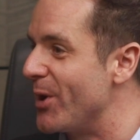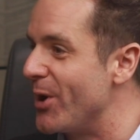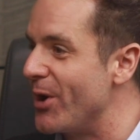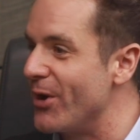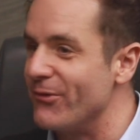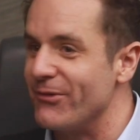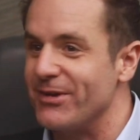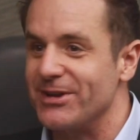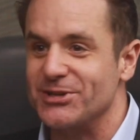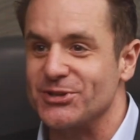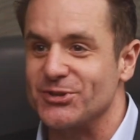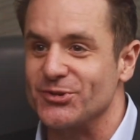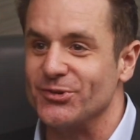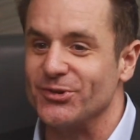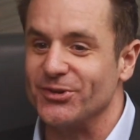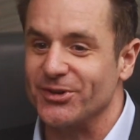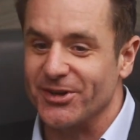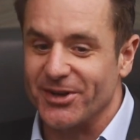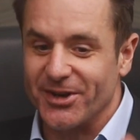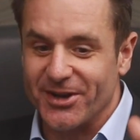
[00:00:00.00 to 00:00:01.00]
bar, a
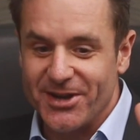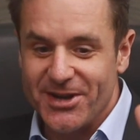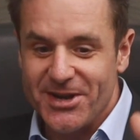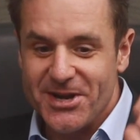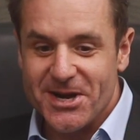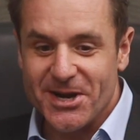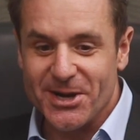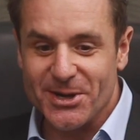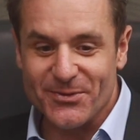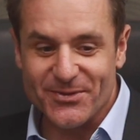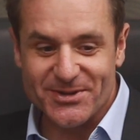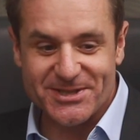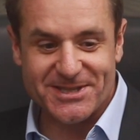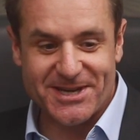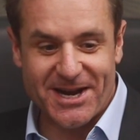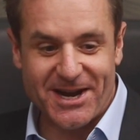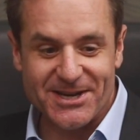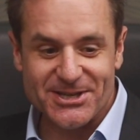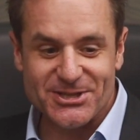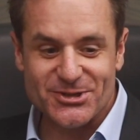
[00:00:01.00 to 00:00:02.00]
restaurant, and another
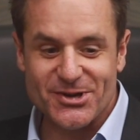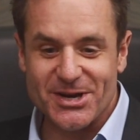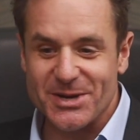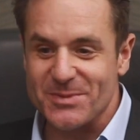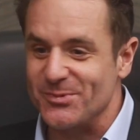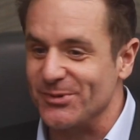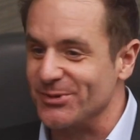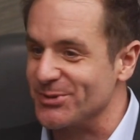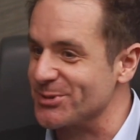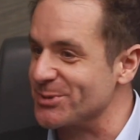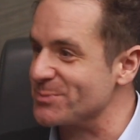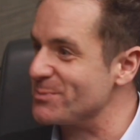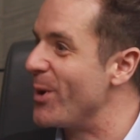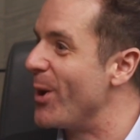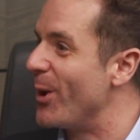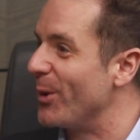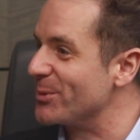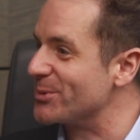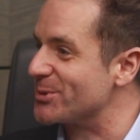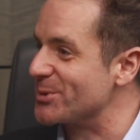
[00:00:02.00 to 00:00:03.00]
skyscraper just
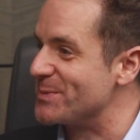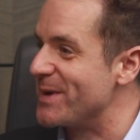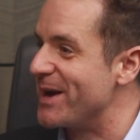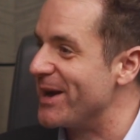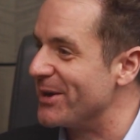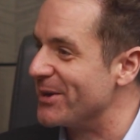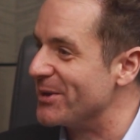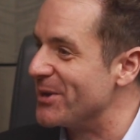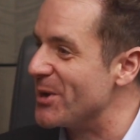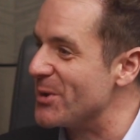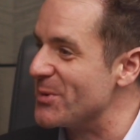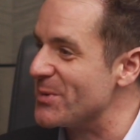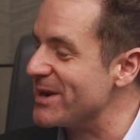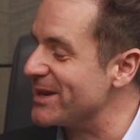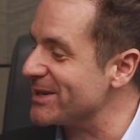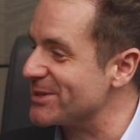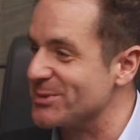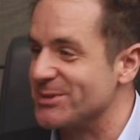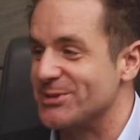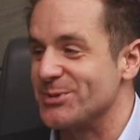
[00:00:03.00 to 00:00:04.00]
popped up out of
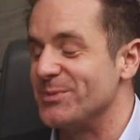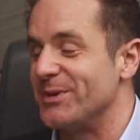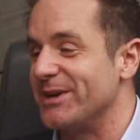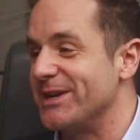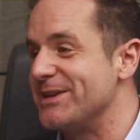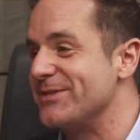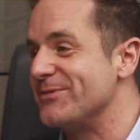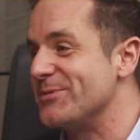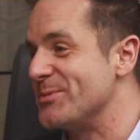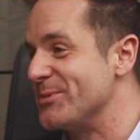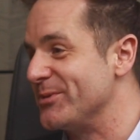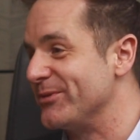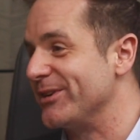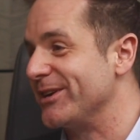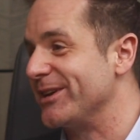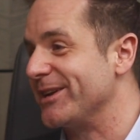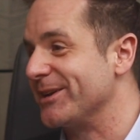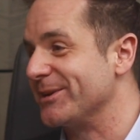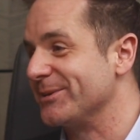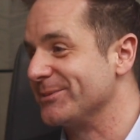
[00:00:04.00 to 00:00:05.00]
nowhere. So it's unbelievable
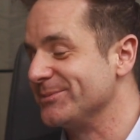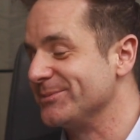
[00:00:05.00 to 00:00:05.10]
really.